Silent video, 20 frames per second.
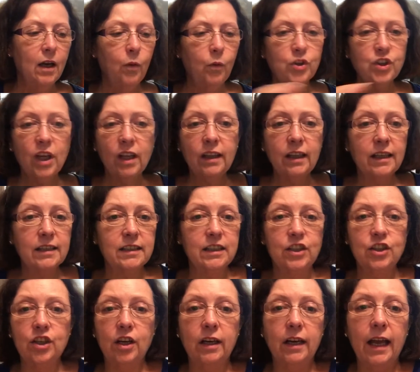which I like
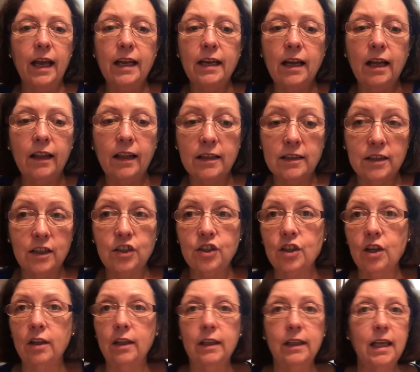stitching on Aida. I like
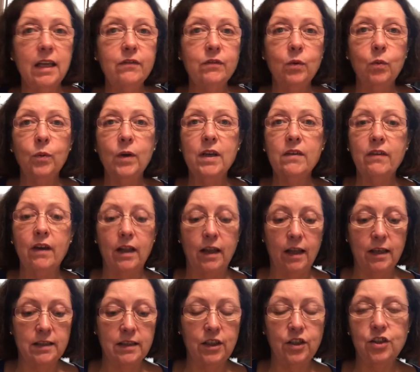stitching on even weave. I
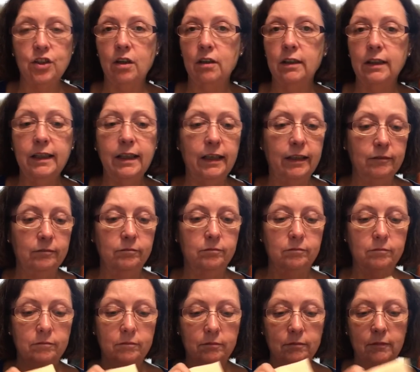like stitching on linen.
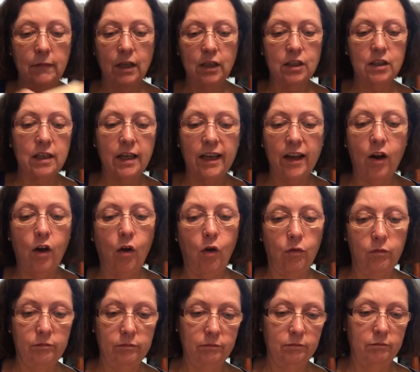I just like it all.